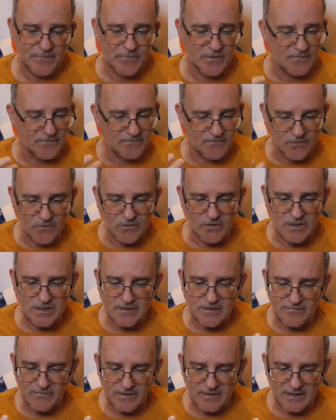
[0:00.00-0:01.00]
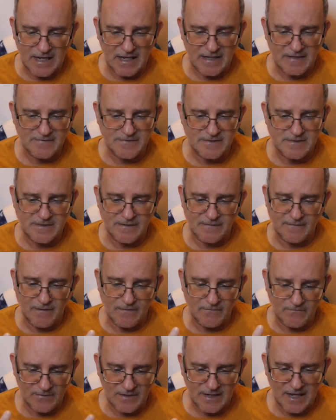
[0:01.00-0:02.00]
The fullness of
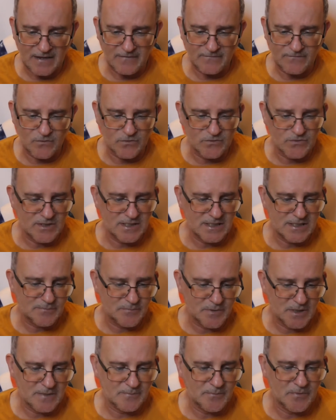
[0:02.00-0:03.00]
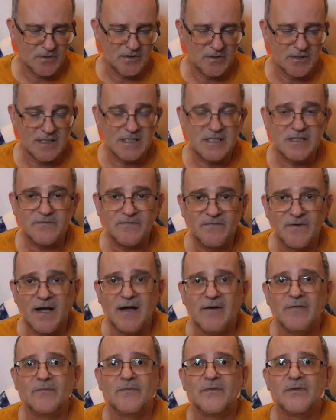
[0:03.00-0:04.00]
life for these people is
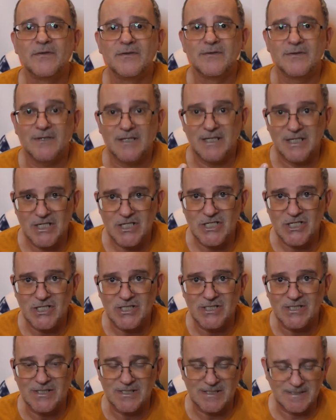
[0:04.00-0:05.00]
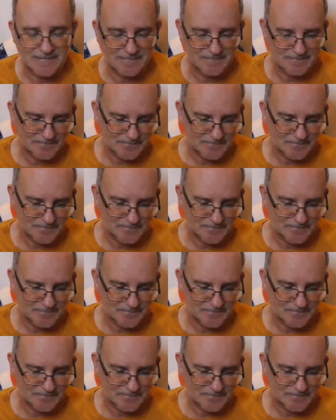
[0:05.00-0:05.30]
found in Jesus.